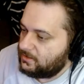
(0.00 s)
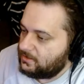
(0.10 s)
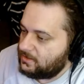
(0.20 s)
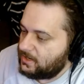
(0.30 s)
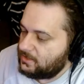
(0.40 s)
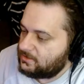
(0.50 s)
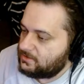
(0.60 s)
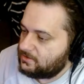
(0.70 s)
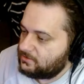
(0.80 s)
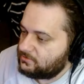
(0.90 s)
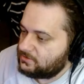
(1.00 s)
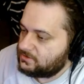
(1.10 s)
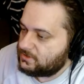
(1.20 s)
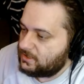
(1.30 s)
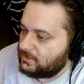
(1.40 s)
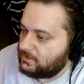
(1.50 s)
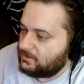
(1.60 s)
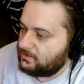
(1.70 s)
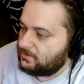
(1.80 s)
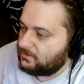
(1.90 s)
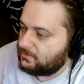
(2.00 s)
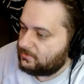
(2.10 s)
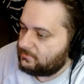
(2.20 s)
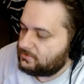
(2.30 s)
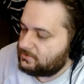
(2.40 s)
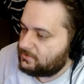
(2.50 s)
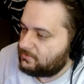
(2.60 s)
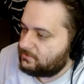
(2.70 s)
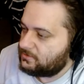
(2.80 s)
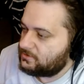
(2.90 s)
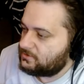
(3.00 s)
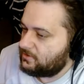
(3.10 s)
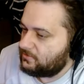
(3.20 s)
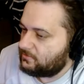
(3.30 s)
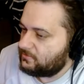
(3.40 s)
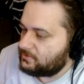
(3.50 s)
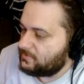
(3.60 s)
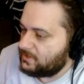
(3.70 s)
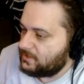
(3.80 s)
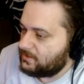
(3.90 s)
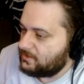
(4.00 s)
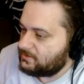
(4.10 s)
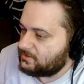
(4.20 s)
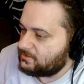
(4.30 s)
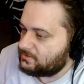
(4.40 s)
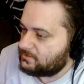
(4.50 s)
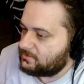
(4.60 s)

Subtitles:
In the 1800s, and just going through as many of these as